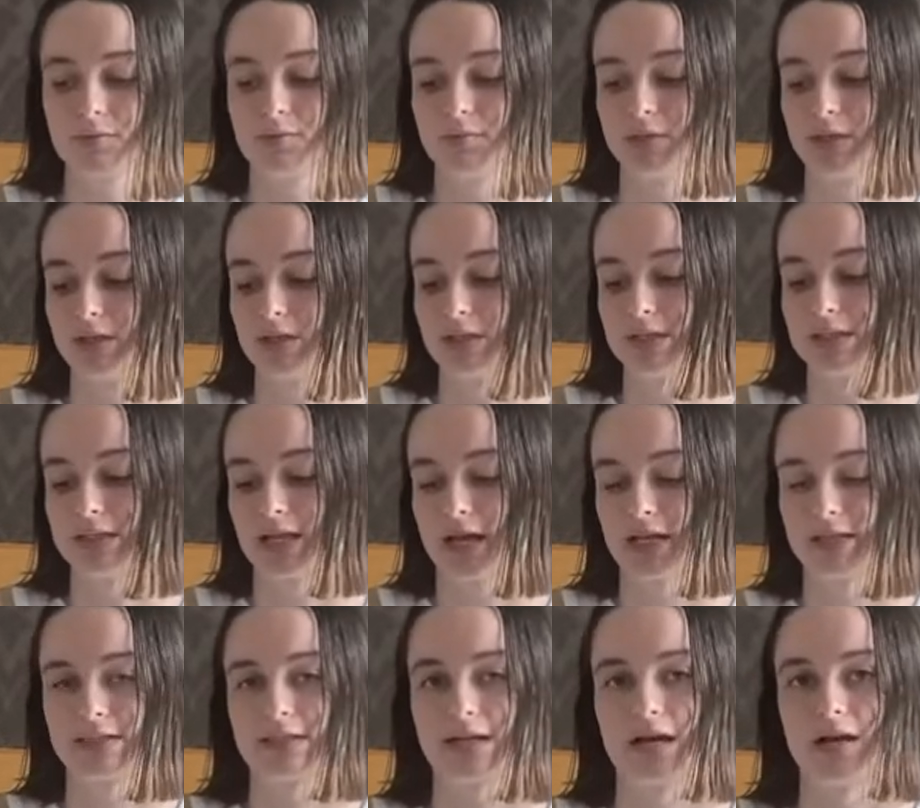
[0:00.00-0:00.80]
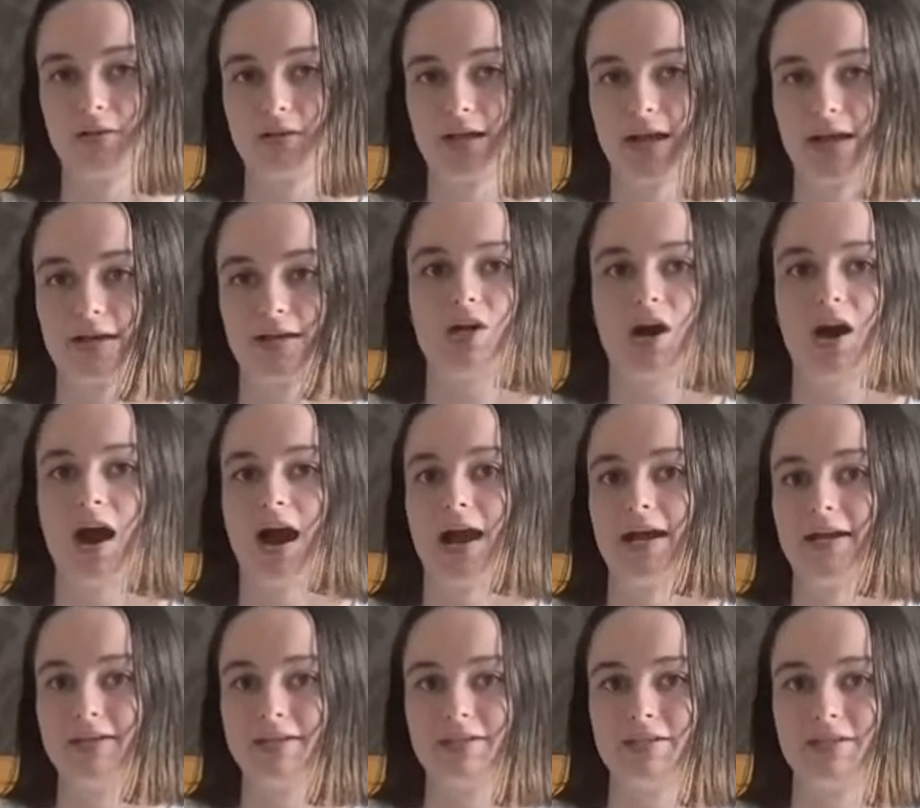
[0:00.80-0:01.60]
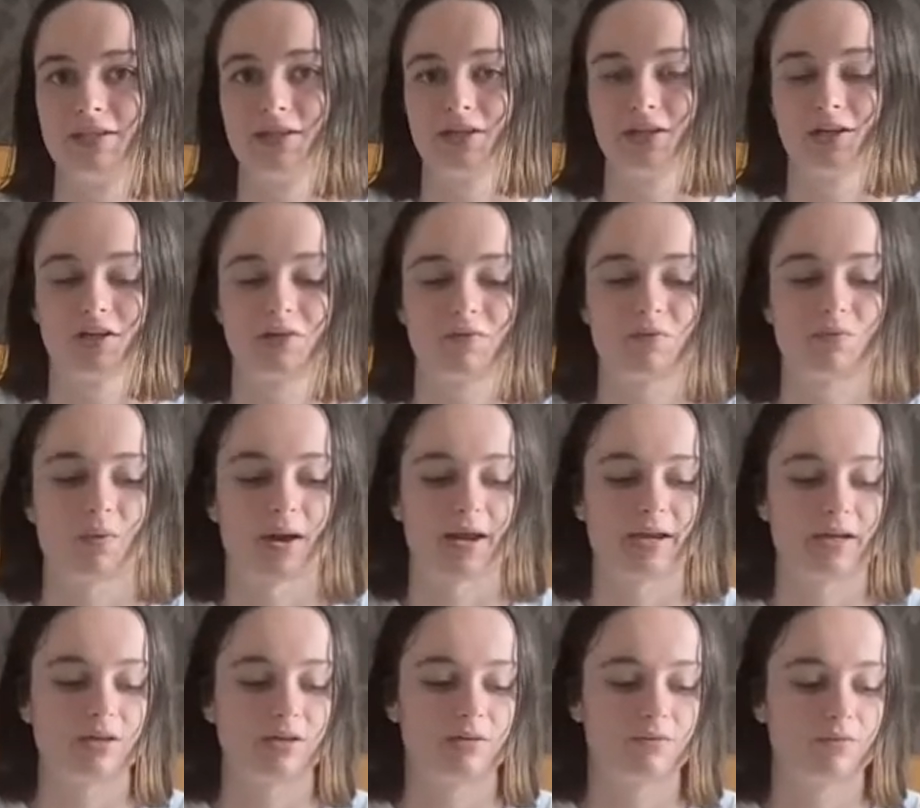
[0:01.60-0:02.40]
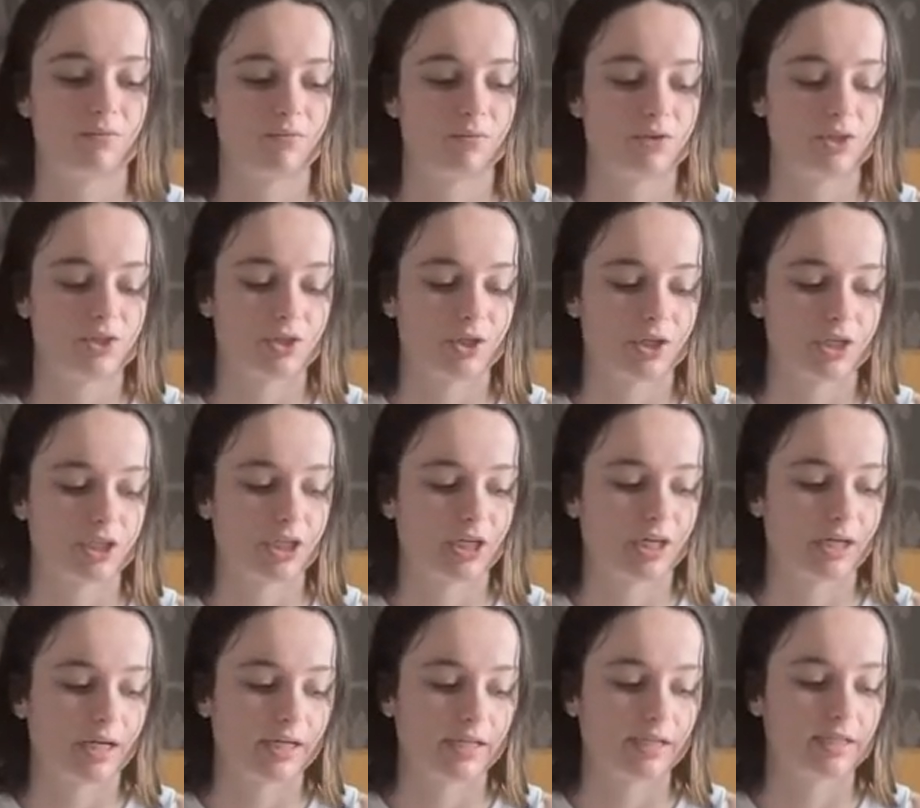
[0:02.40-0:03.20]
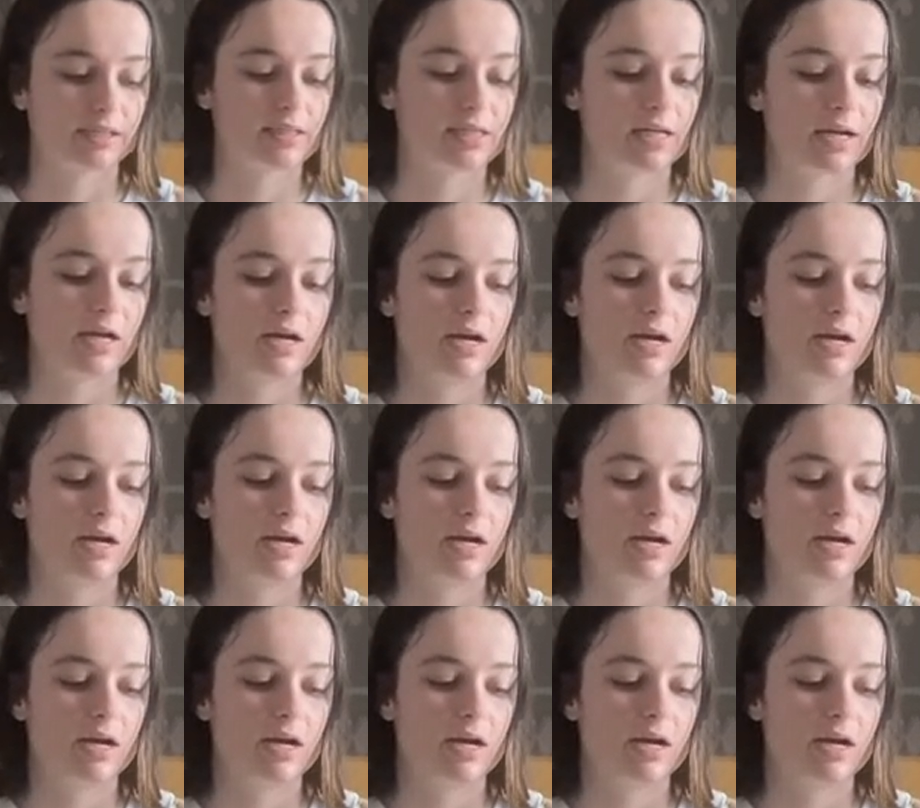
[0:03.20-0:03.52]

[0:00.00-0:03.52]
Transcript: because that's how like tight the weight restriction is.